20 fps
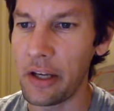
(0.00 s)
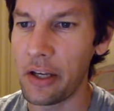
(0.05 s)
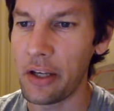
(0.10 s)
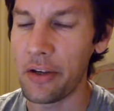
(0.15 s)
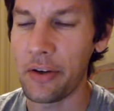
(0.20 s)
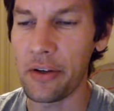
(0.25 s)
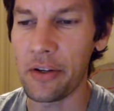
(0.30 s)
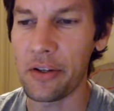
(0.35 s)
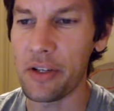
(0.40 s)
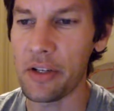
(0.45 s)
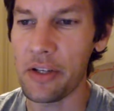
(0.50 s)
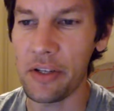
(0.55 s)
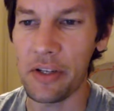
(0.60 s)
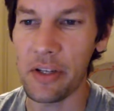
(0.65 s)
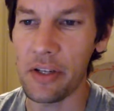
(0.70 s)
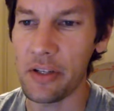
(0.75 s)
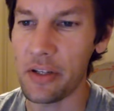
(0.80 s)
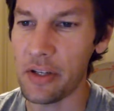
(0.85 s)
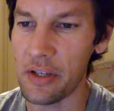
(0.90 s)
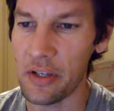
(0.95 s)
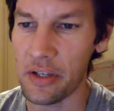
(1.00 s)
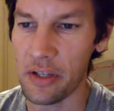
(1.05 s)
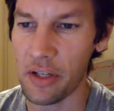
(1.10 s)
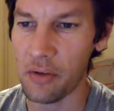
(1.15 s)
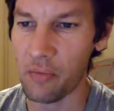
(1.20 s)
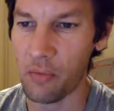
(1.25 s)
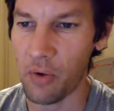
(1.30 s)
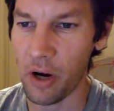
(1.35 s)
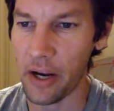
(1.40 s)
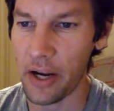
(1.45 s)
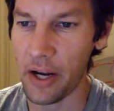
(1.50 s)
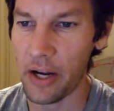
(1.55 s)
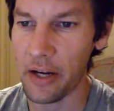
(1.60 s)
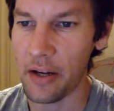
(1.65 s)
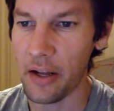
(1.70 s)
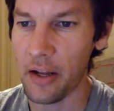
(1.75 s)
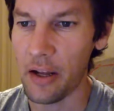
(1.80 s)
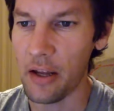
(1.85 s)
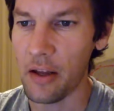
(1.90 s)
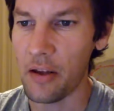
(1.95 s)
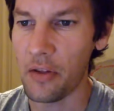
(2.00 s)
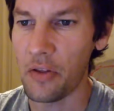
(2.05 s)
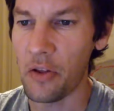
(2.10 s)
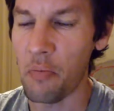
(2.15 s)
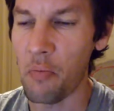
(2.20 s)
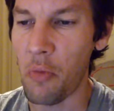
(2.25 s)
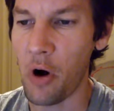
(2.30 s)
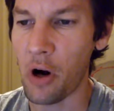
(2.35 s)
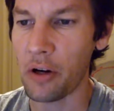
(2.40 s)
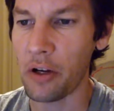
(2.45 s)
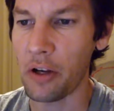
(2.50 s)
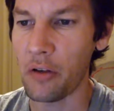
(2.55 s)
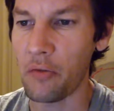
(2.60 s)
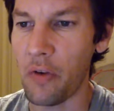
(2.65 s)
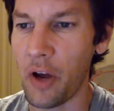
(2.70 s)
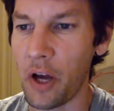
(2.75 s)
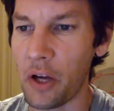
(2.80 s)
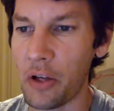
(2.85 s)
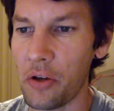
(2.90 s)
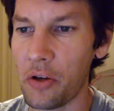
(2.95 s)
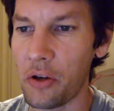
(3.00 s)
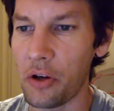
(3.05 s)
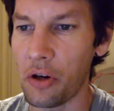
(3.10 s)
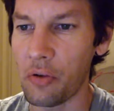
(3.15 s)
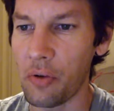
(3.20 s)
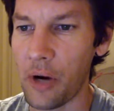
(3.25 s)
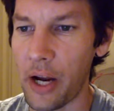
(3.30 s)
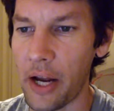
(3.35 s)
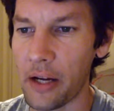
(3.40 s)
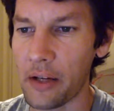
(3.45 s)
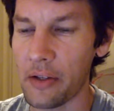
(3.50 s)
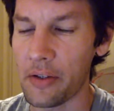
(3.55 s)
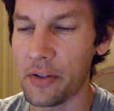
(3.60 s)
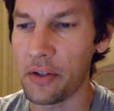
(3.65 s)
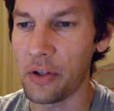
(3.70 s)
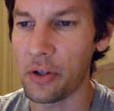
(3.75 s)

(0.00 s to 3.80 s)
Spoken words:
you could just as easily write the market value corrects